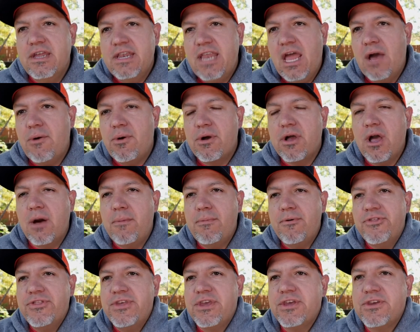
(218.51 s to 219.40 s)
Now, a
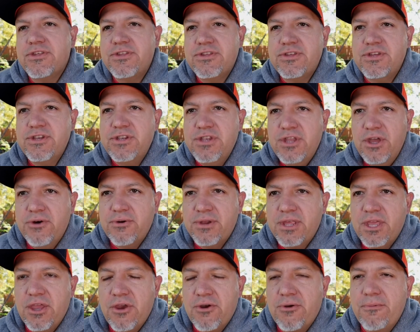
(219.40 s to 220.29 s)
couple things to
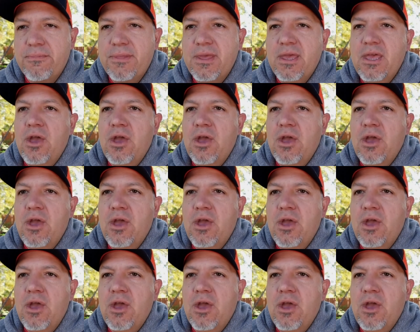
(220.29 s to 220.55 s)
note here.